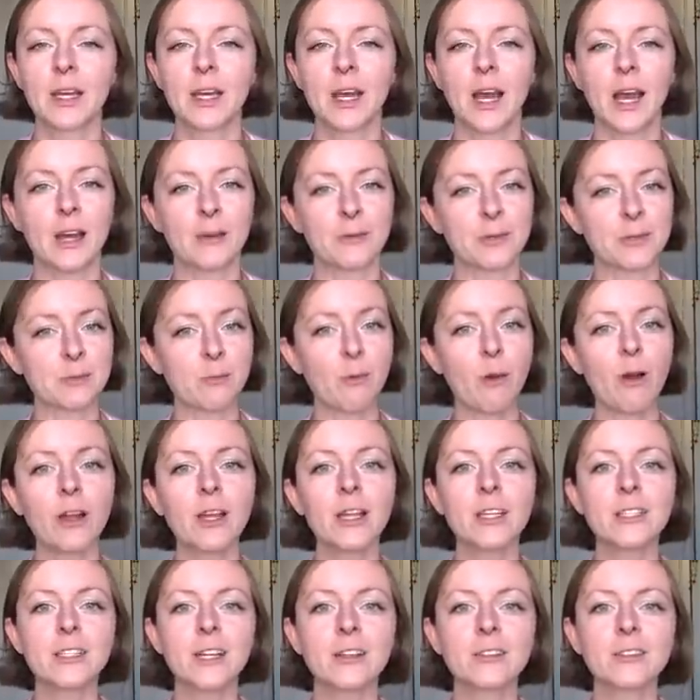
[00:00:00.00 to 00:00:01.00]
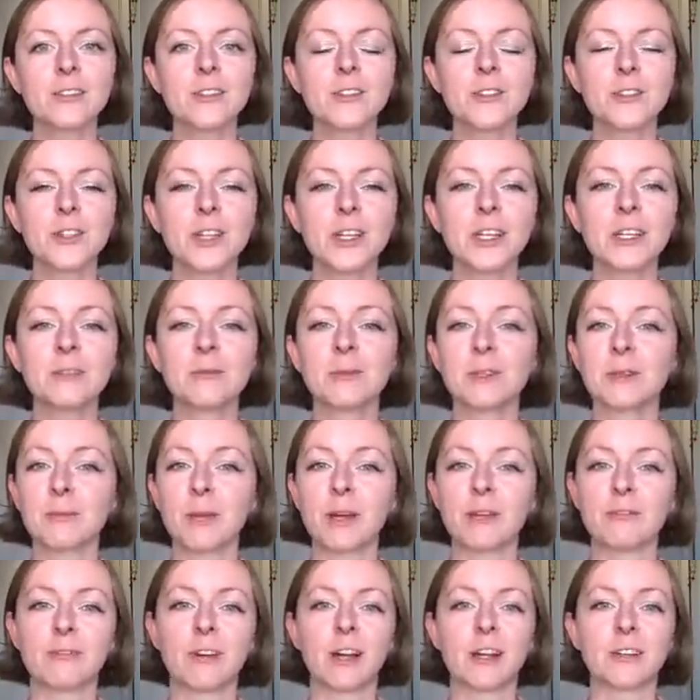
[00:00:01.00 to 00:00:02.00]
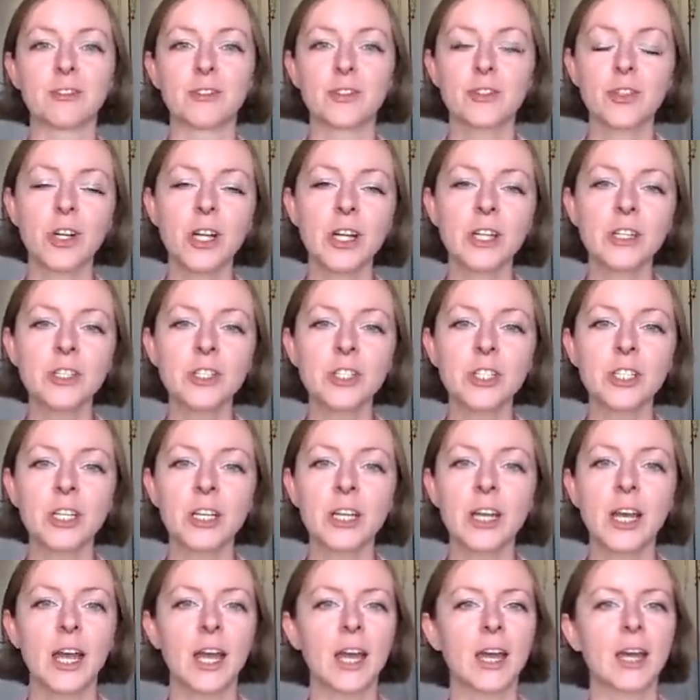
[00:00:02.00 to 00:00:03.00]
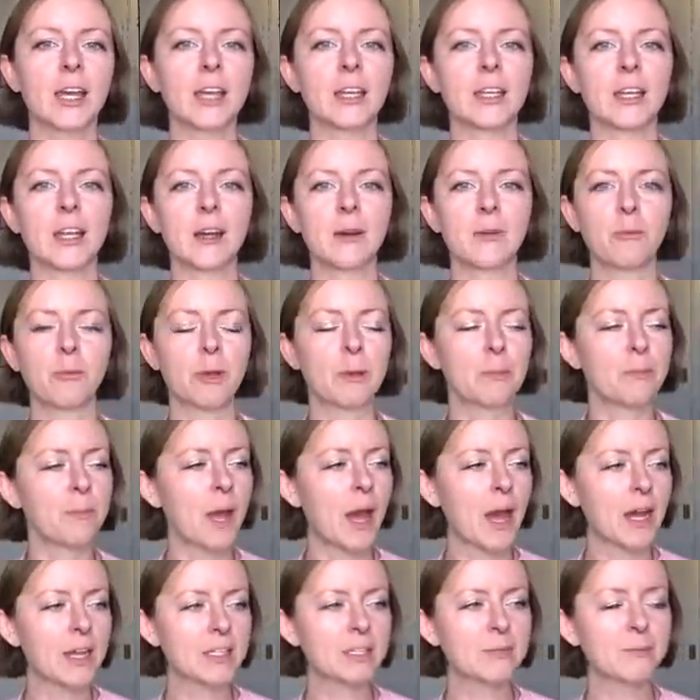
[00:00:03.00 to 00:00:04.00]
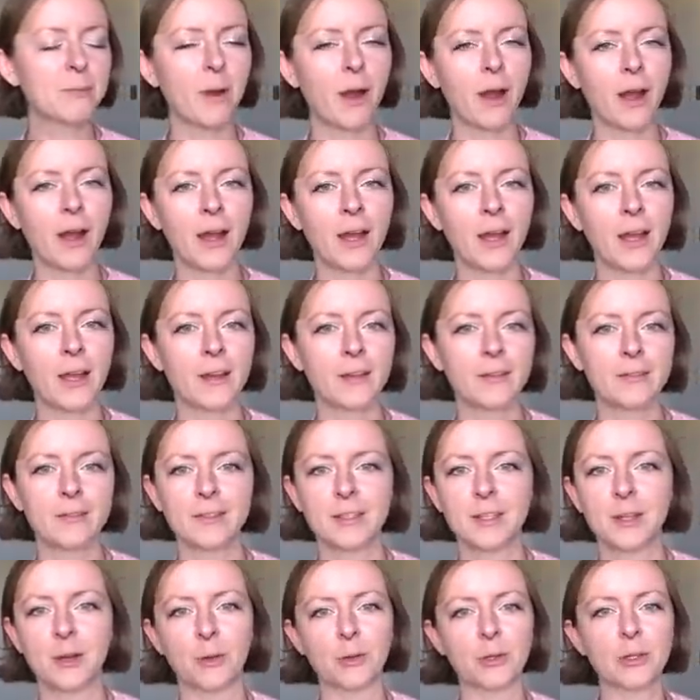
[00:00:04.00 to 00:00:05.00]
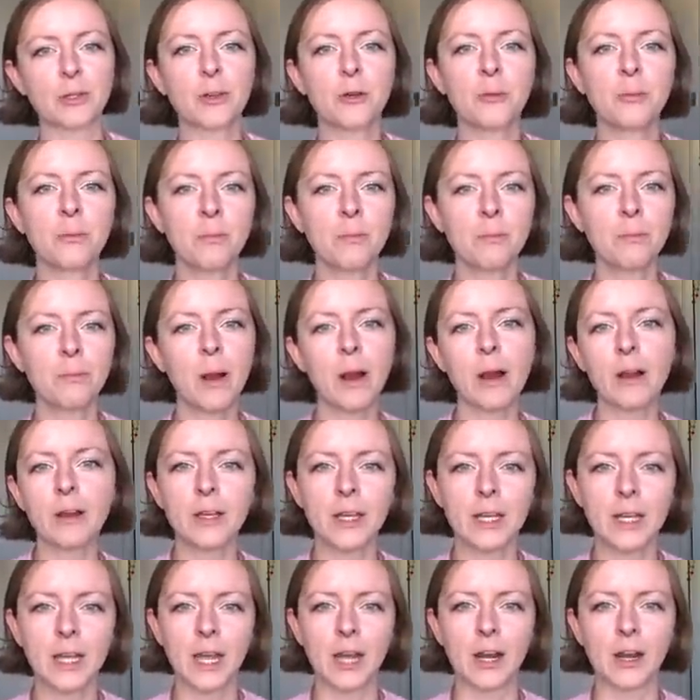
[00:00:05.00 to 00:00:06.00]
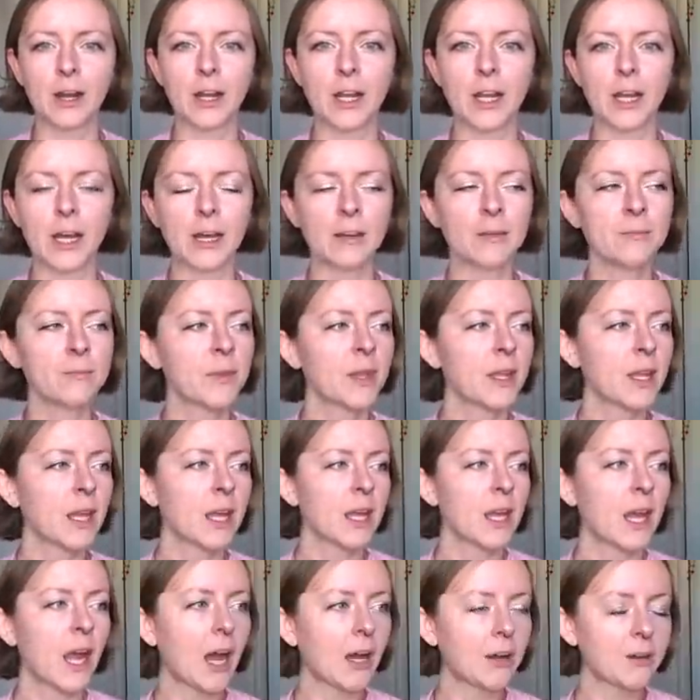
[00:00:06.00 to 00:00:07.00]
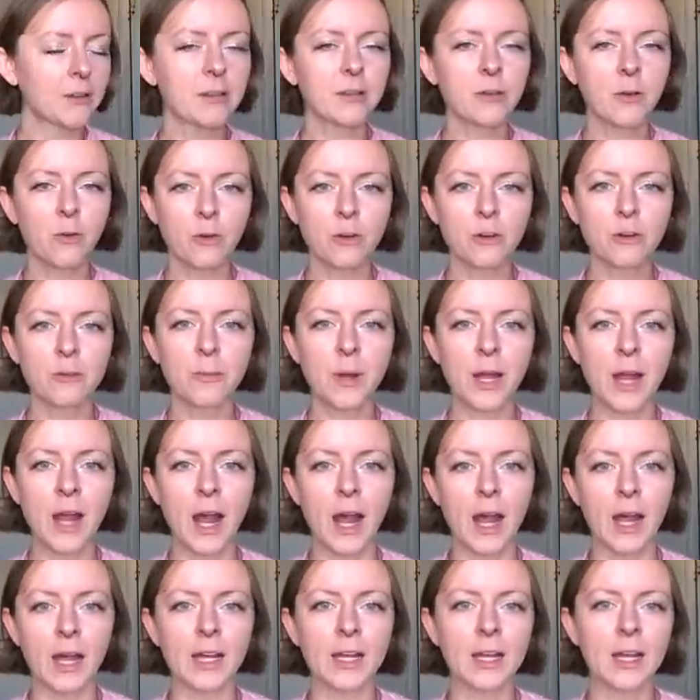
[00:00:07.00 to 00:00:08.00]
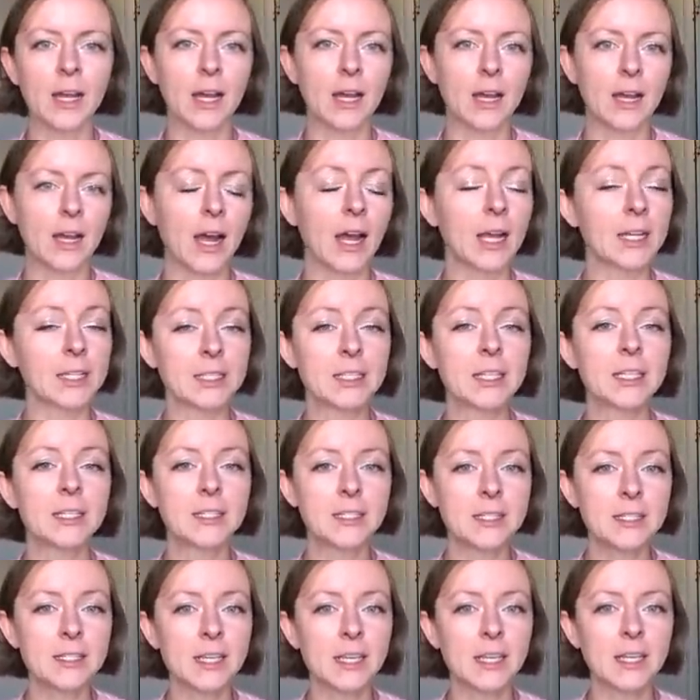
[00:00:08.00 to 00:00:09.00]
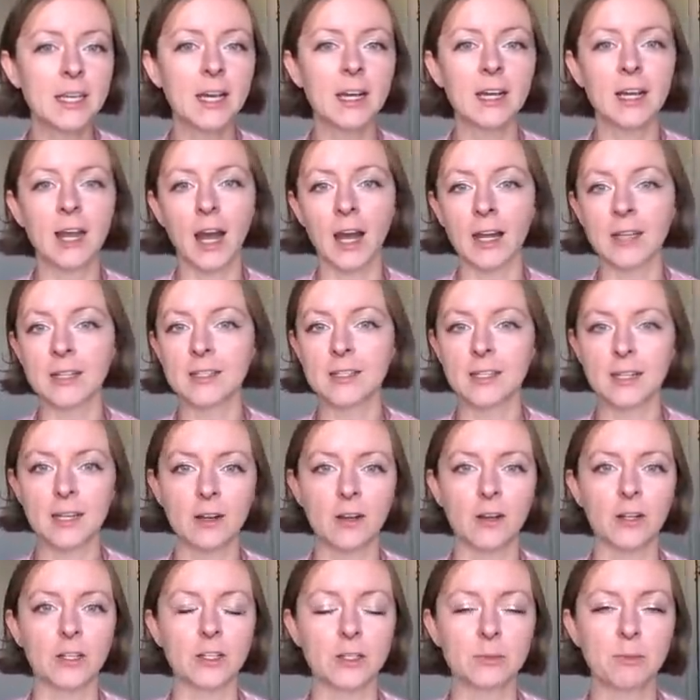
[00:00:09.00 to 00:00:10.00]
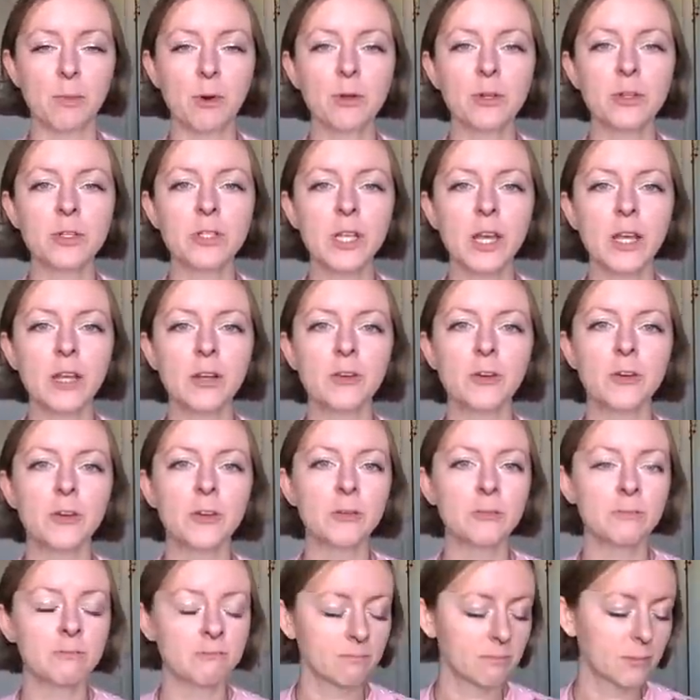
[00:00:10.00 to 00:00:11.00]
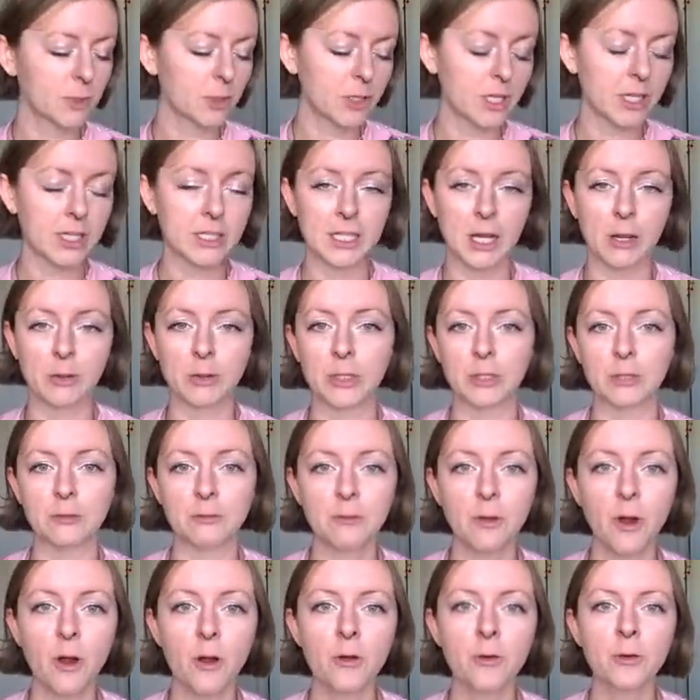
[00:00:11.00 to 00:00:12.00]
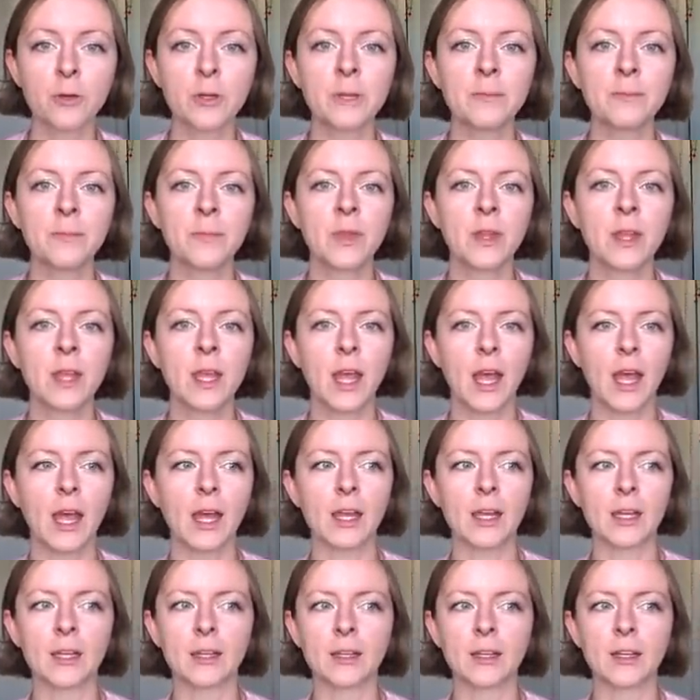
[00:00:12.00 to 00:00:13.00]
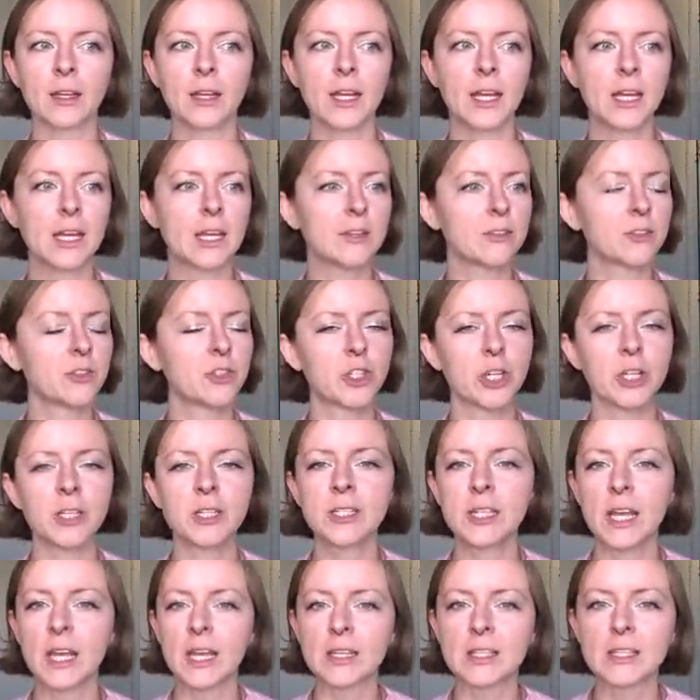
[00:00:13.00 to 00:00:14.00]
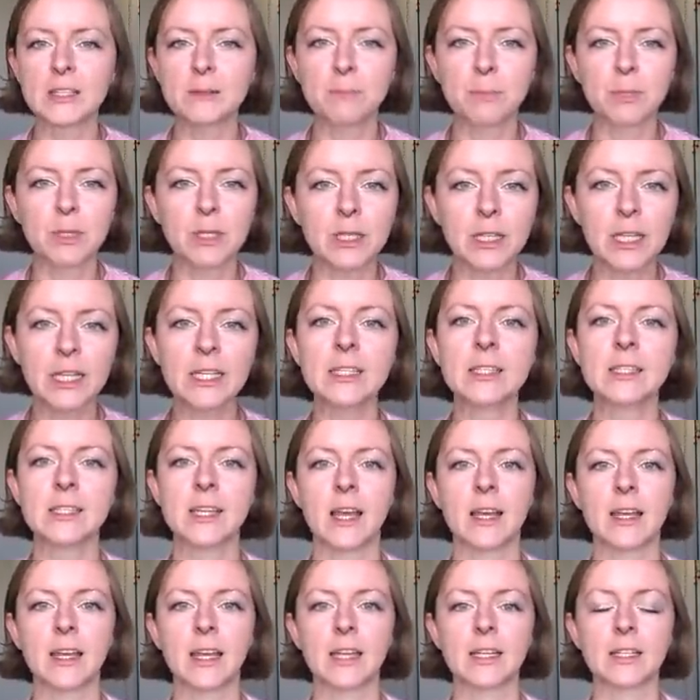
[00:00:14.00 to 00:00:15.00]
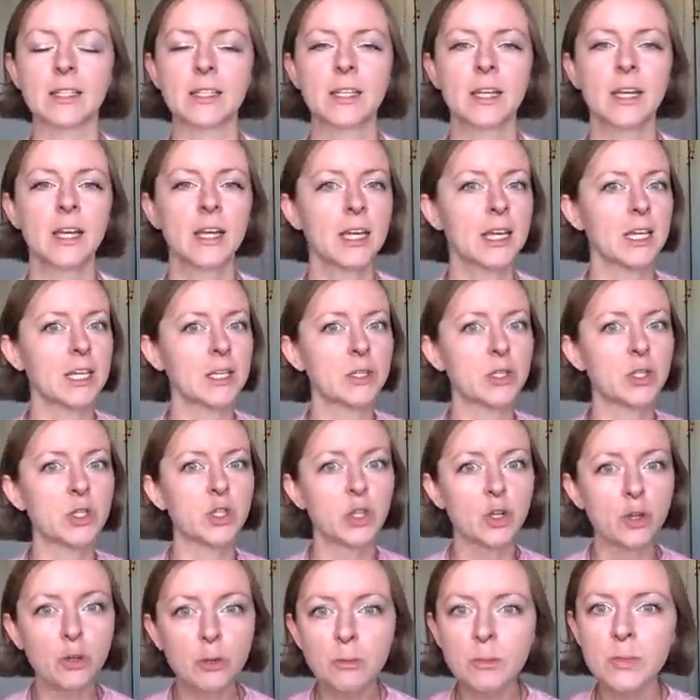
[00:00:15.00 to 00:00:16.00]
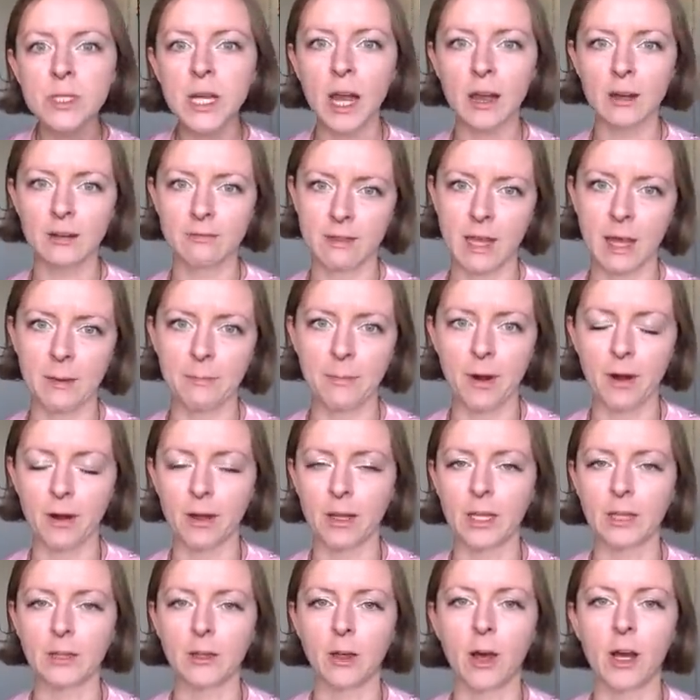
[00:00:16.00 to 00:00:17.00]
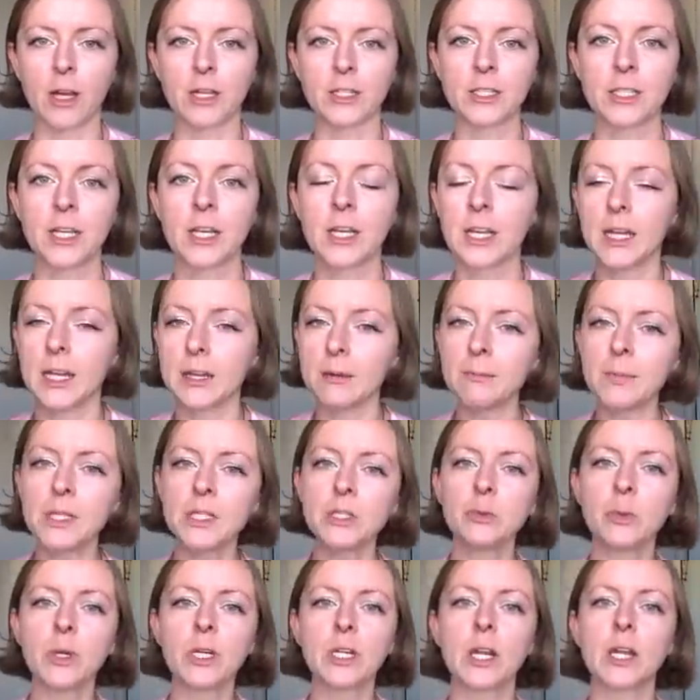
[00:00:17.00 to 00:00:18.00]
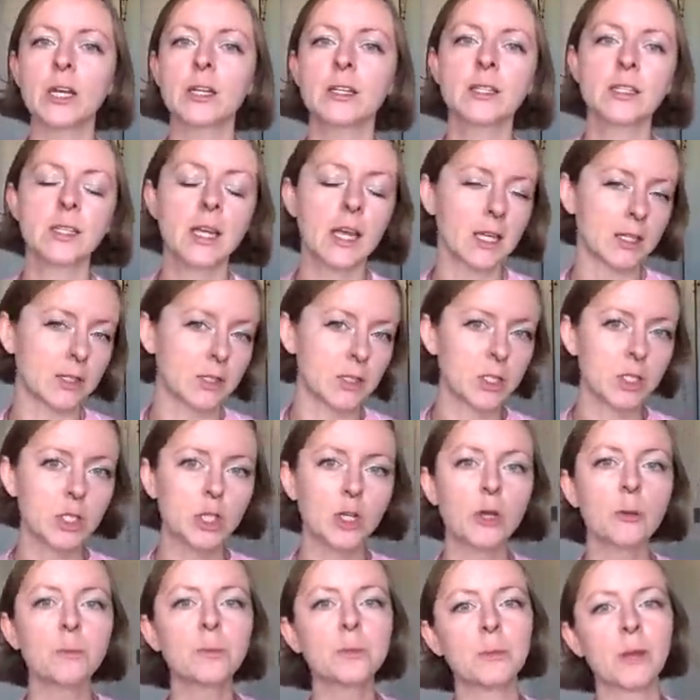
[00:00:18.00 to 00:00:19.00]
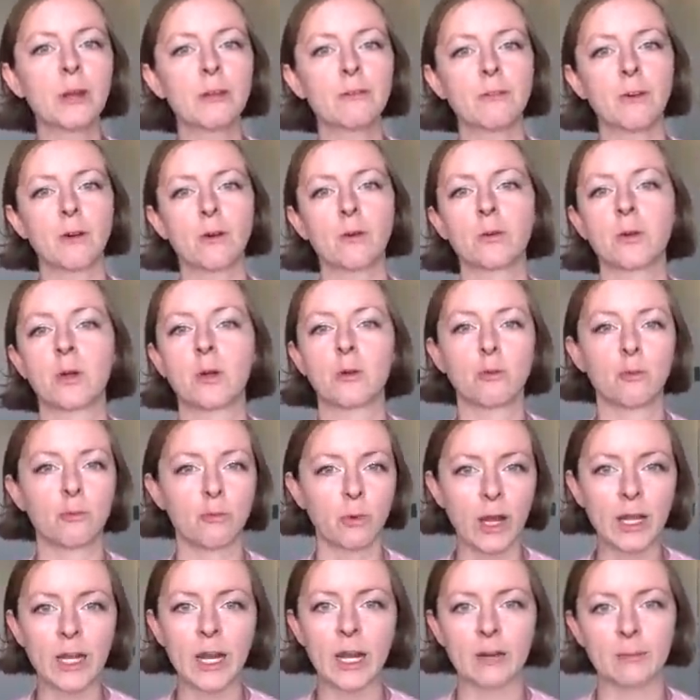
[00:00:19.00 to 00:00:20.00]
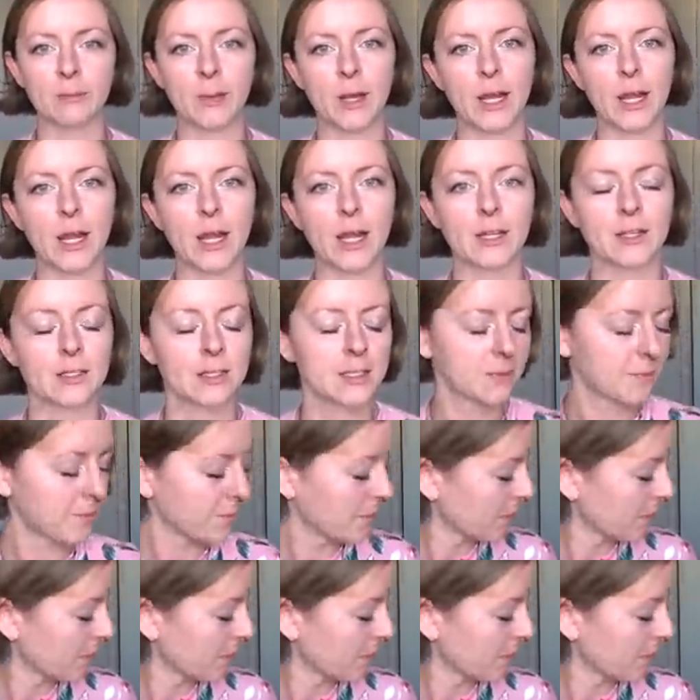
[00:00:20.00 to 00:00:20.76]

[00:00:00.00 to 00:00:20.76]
I was walking down the street with my friend Trish, and we passed by, you know, a little parking area. Out of the corner of my eye, I did see a guy sitting on his motorcycle, looking down at a phone, and in just a split second, he zoomed out of that parking lot in between us and scooped my phone right out of my hand.